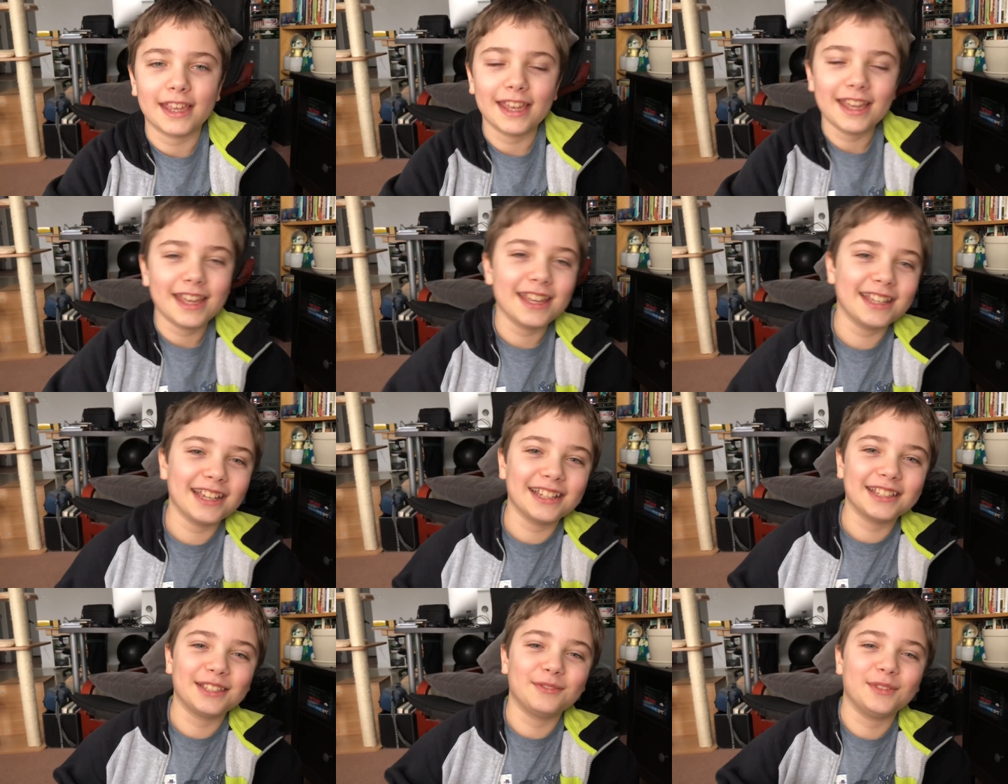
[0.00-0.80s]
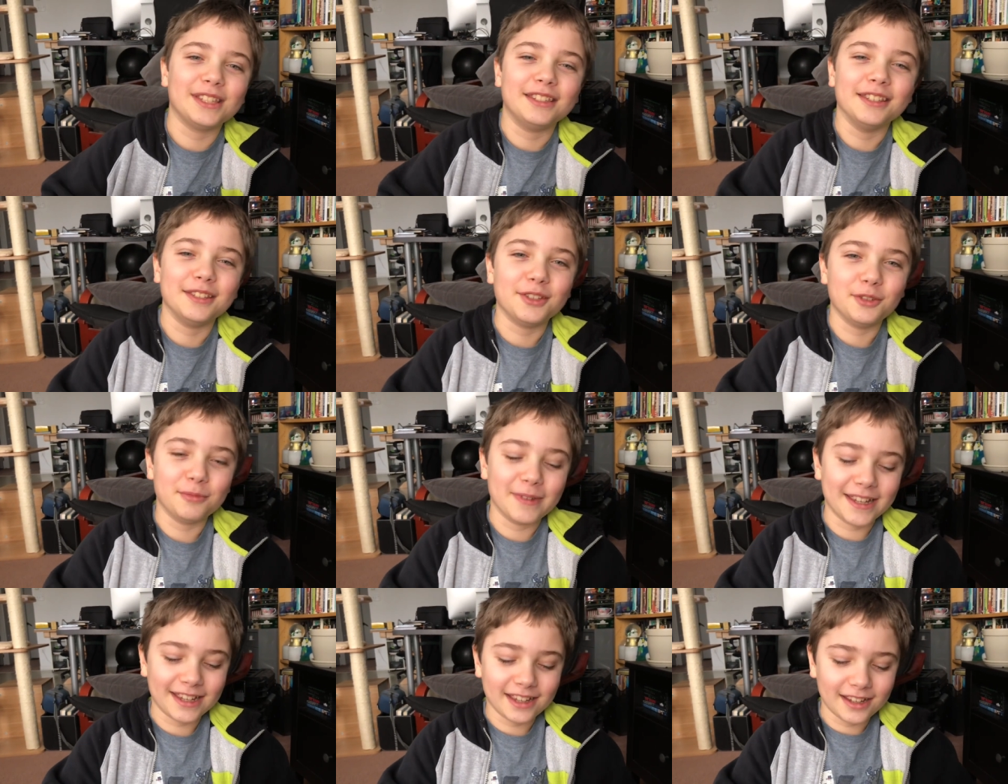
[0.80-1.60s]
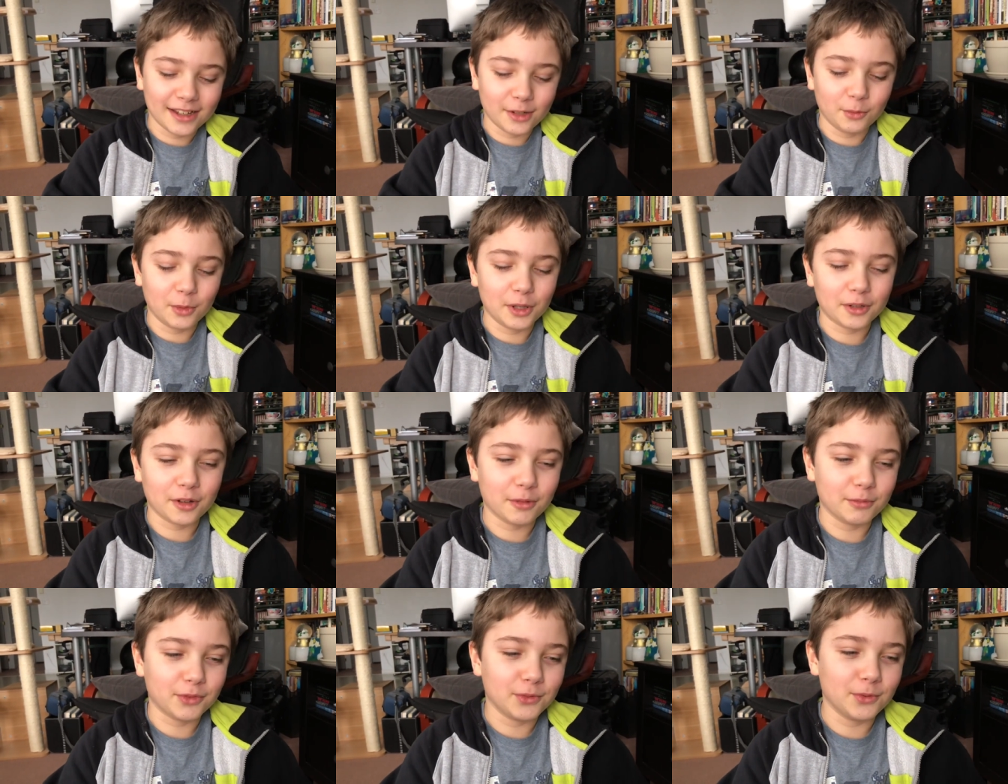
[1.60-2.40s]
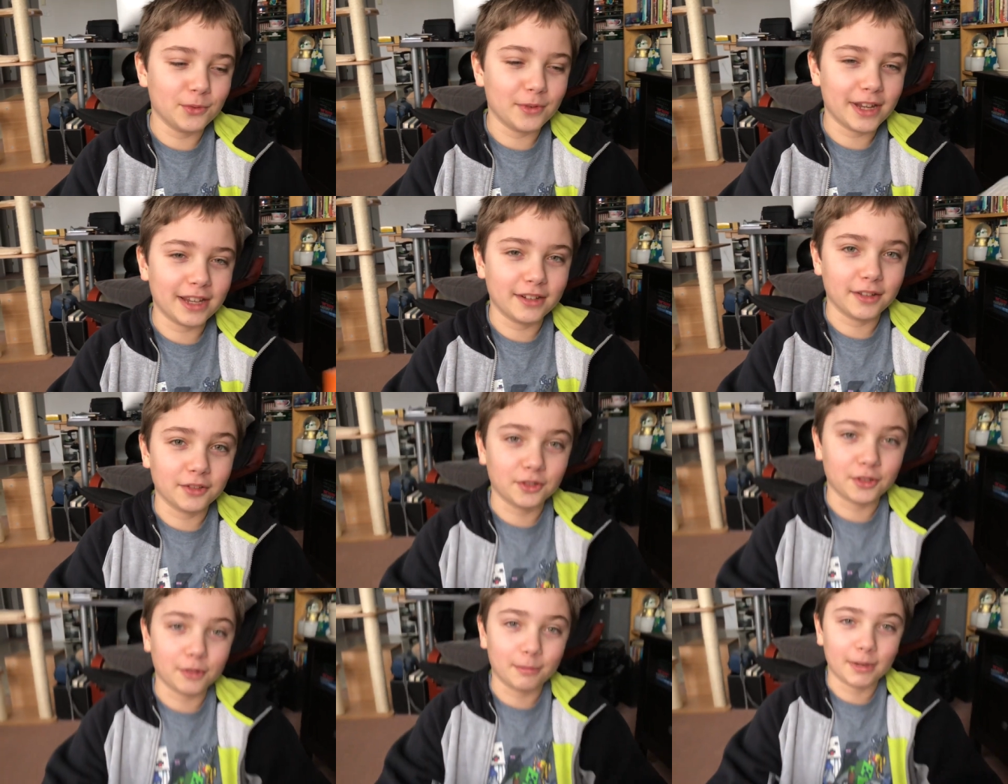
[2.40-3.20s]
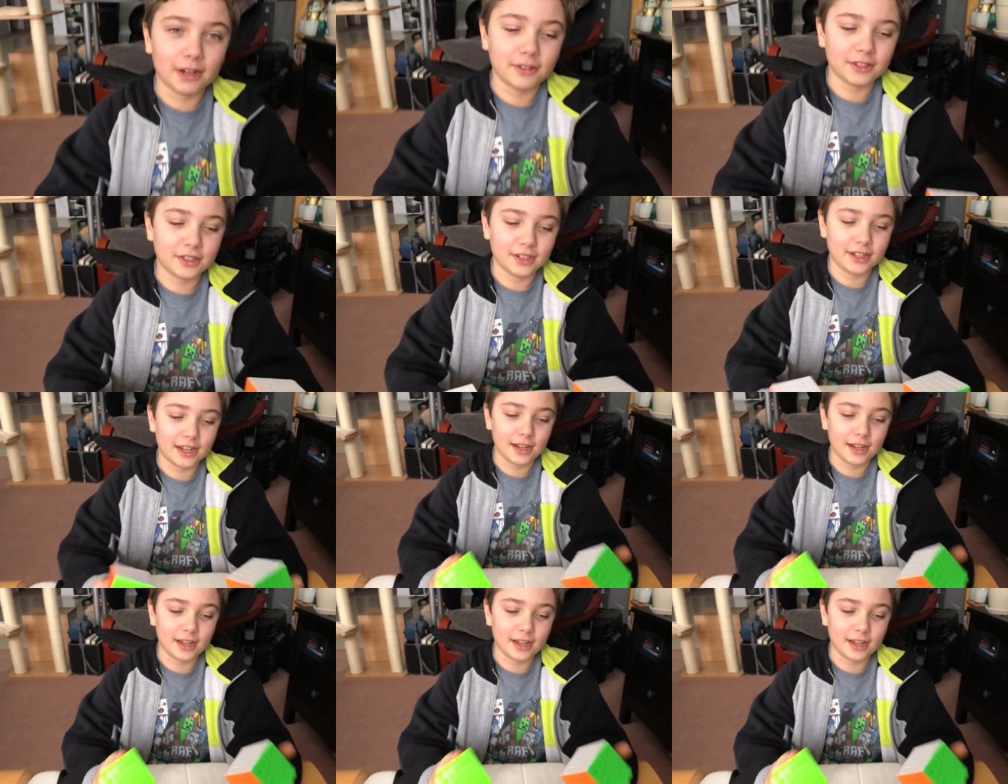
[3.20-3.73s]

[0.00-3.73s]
Hey guys, VT Cubing, and welcome to another comparison.